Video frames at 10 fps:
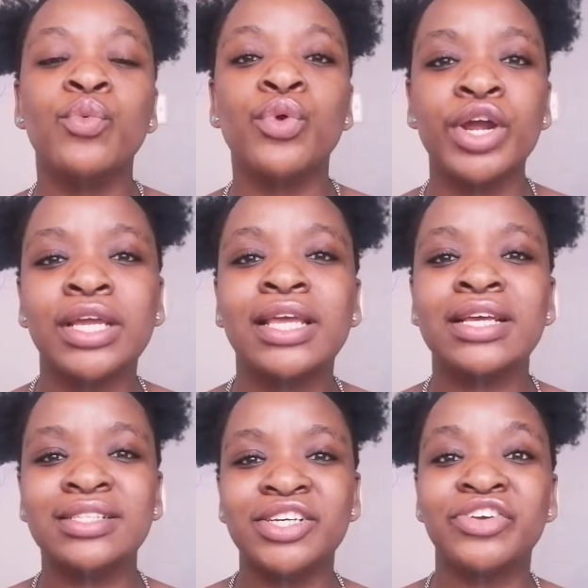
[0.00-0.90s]

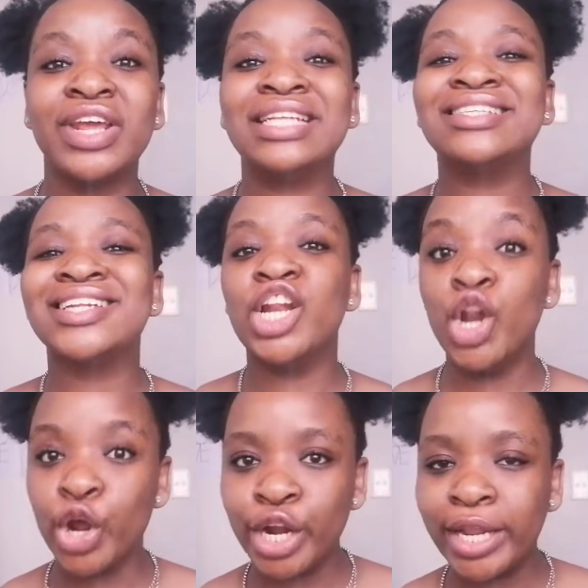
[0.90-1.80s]
work-integrated
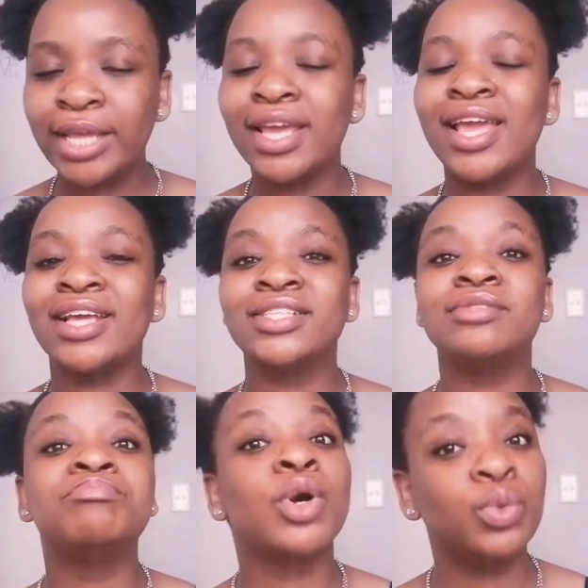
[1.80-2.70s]
learning
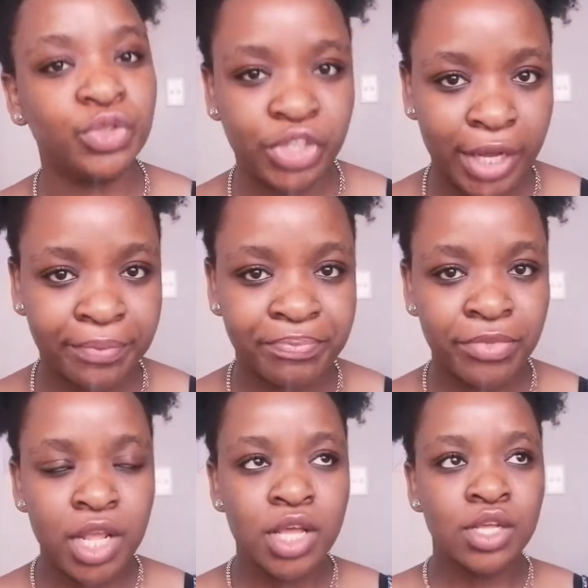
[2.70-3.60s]
exposure.
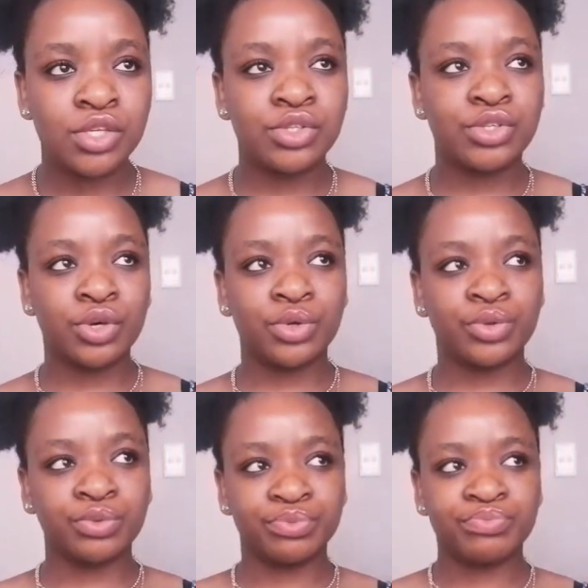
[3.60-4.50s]

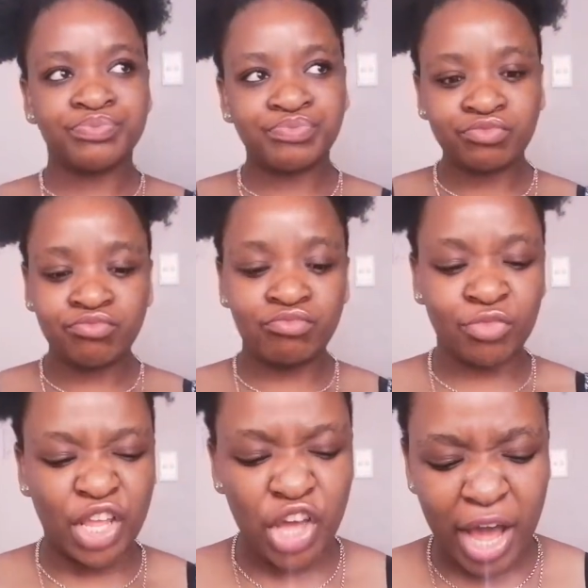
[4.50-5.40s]
So,
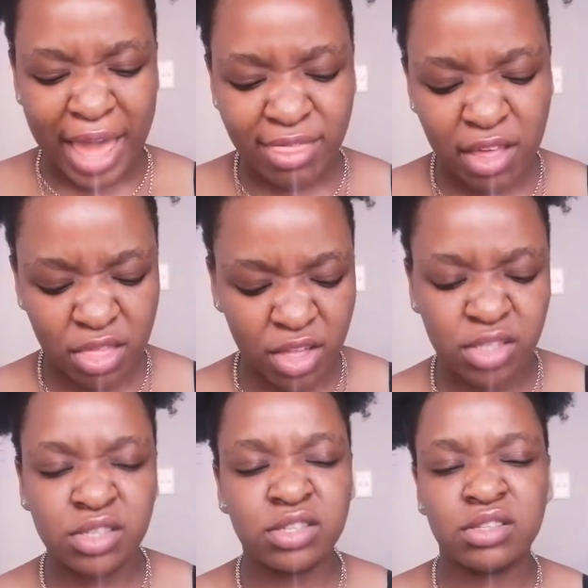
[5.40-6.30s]
yeah, I think
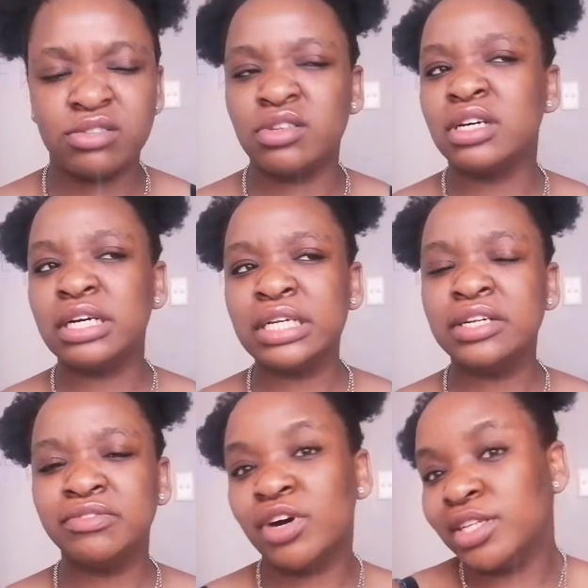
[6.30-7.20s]
this is an
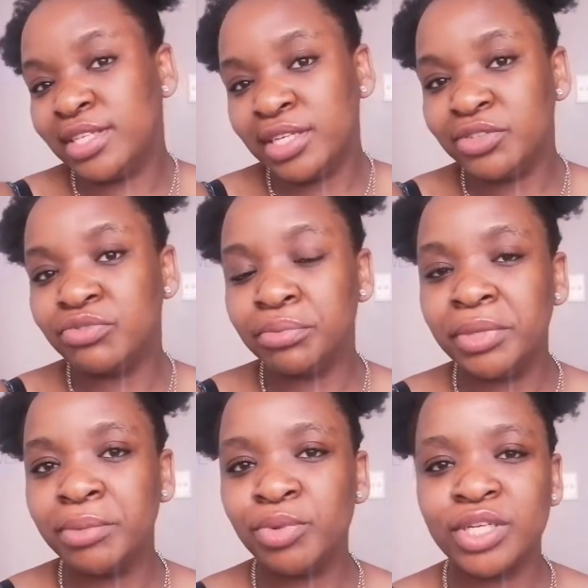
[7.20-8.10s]
advantage for
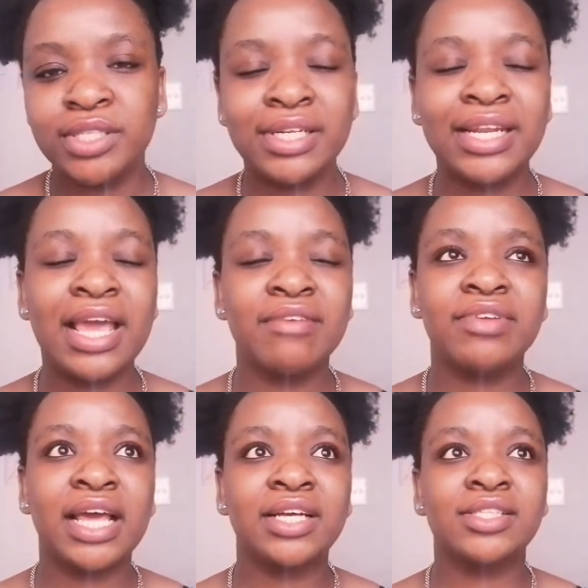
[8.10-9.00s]
me personally. I
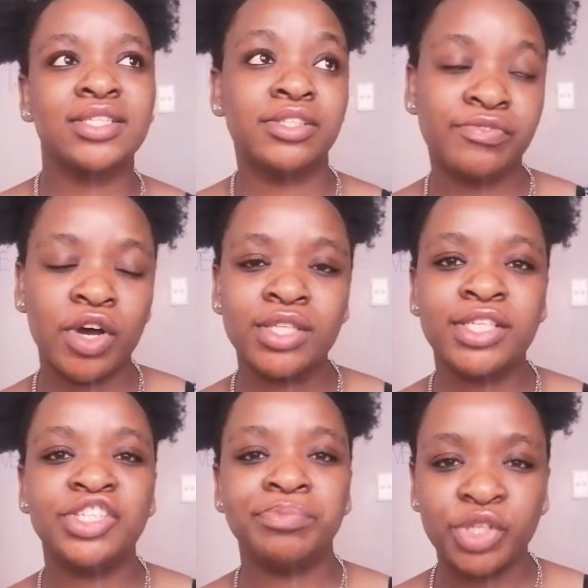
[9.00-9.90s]
feel like it's an
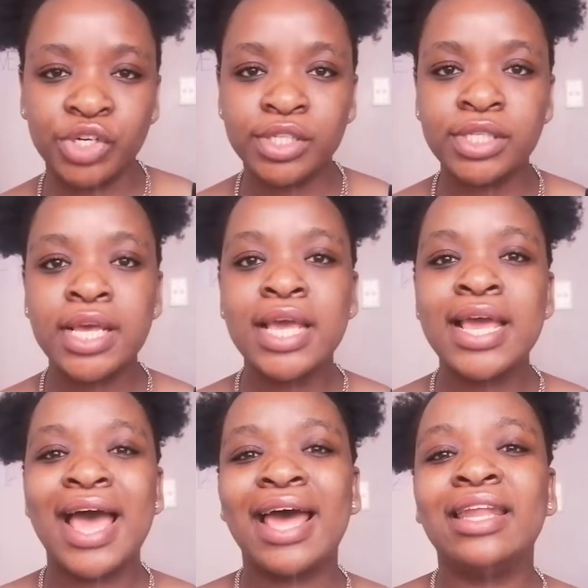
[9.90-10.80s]
advantage because,
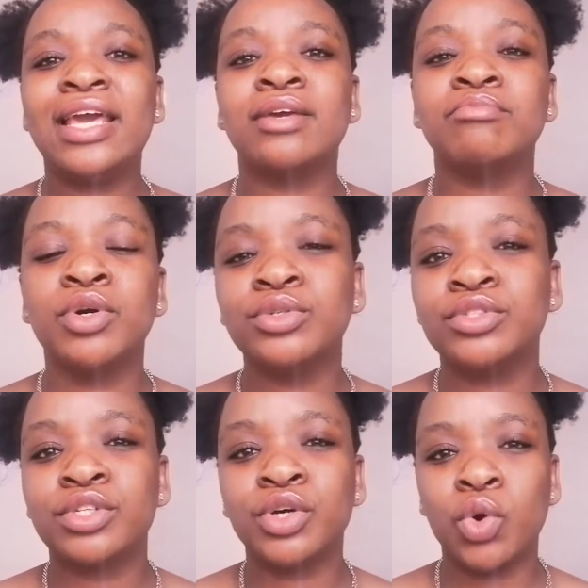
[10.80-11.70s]
unlike
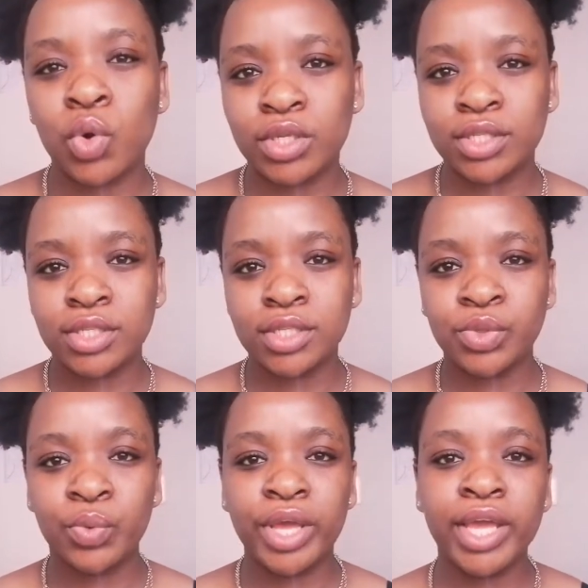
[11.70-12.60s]
most courses
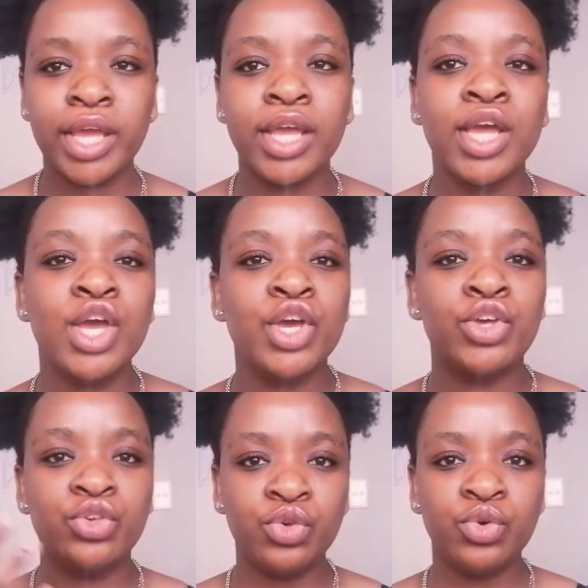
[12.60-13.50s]
where
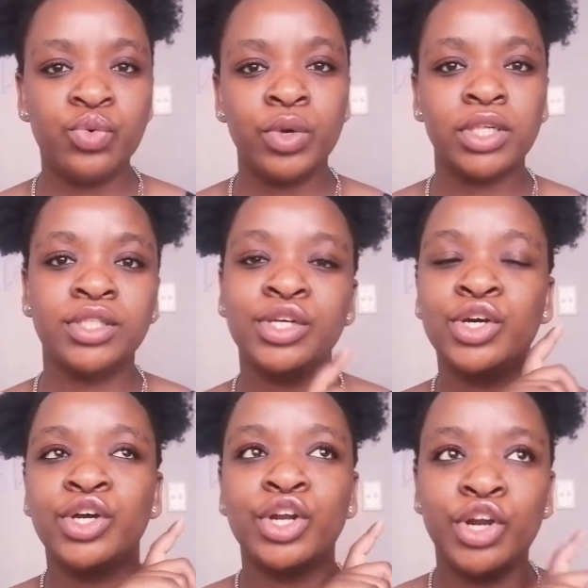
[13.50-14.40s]
you will
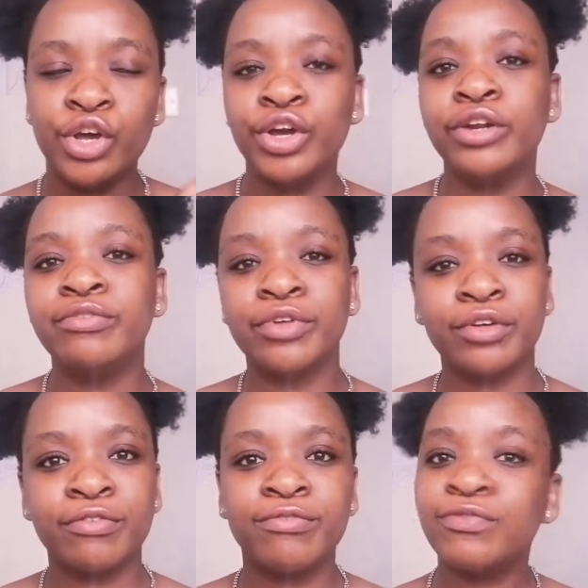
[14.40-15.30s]
learn for
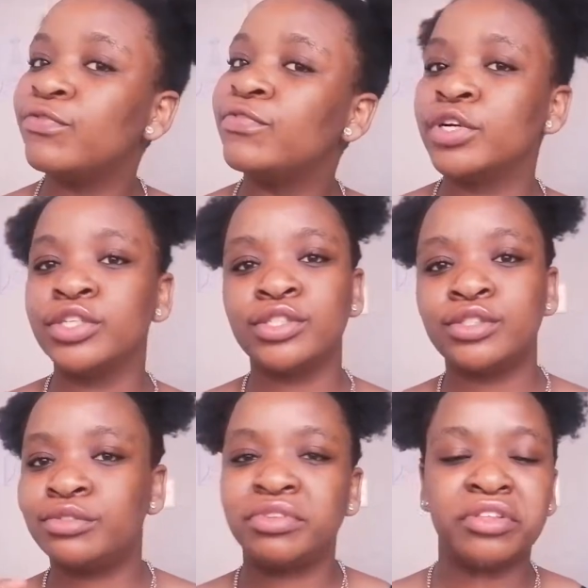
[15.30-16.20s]
the first
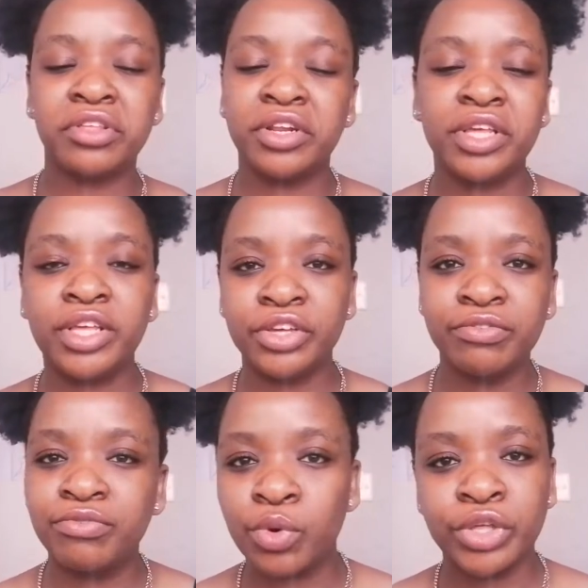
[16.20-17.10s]
3
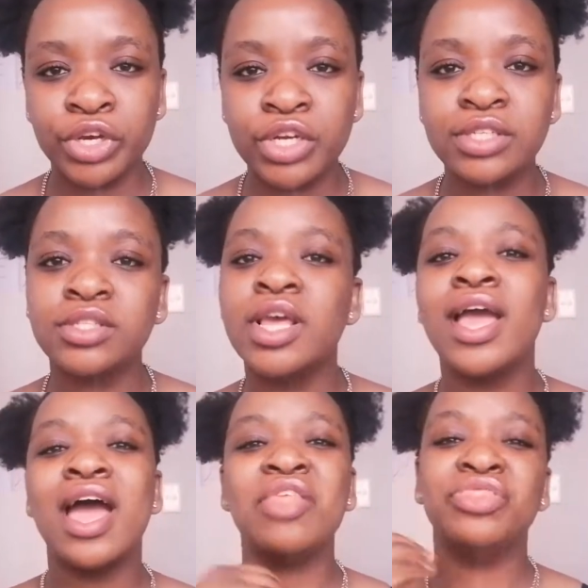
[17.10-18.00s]
4 years
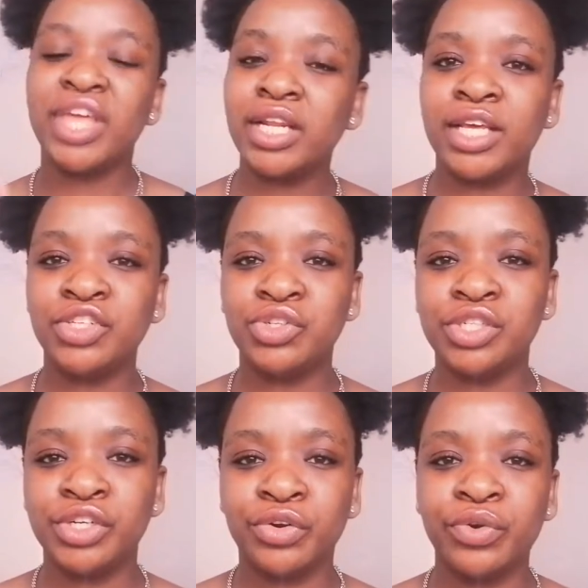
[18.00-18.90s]
and then get your
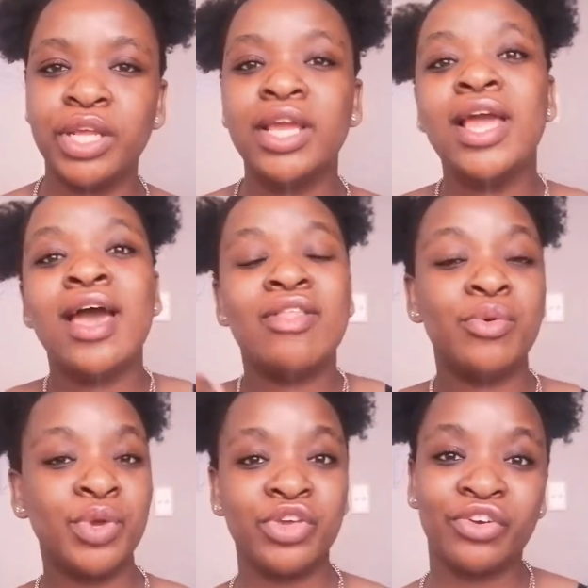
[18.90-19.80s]
degree, and
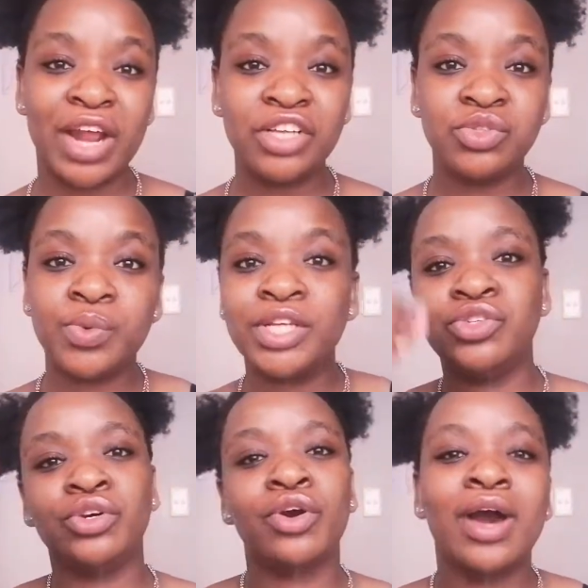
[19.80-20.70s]
then when you
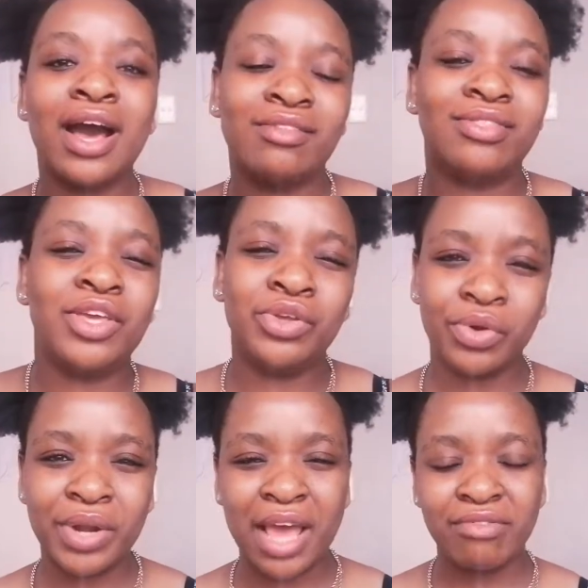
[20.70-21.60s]
graduate, you go out there, you
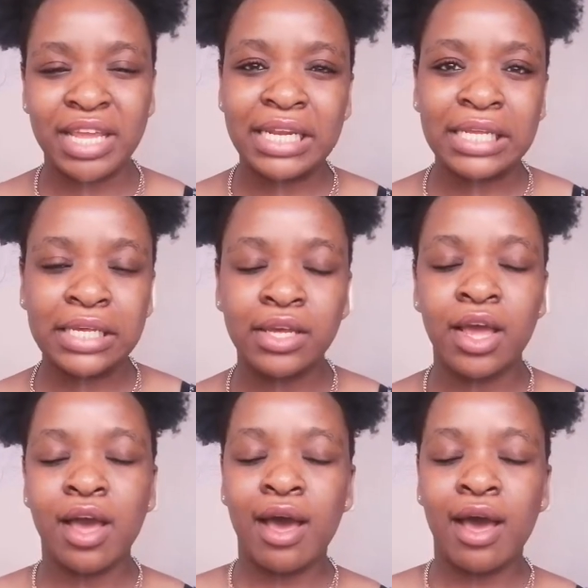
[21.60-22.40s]
don't have any